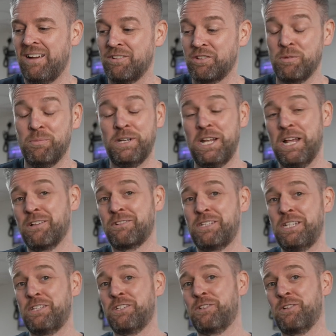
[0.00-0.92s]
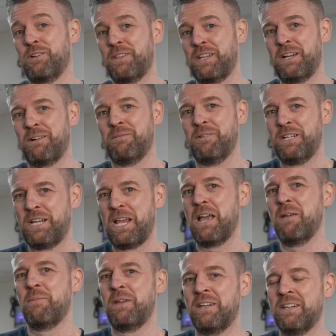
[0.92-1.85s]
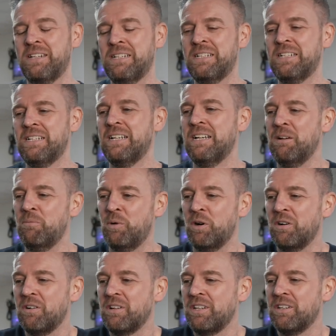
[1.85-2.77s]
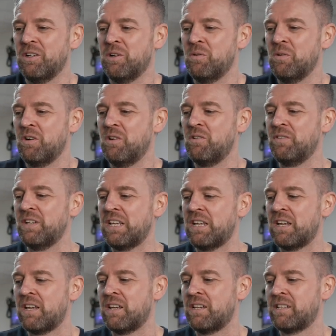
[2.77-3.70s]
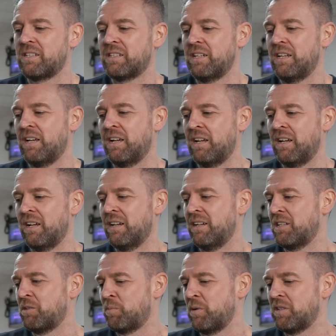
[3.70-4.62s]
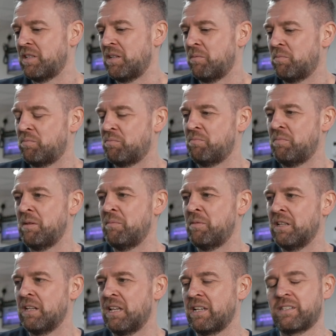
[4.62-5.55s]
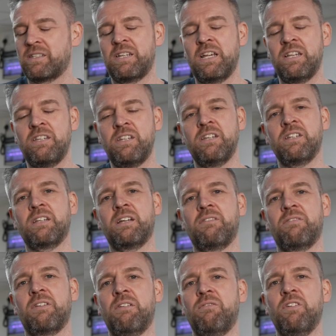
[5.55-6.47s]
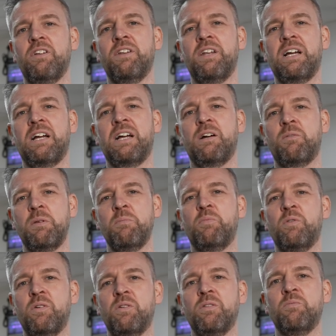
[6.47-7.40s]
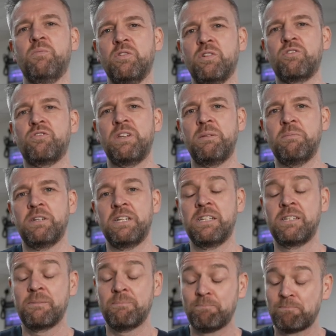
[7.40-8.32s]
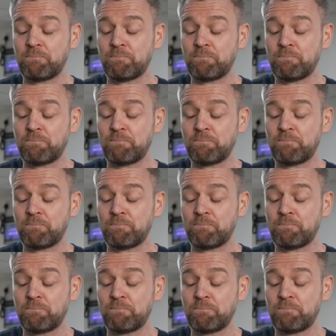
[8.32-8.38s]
somebody else needs to sort that out, get them in. But you know, over the years, and especially maybe the last 10 years, I've learned how important water treatment is.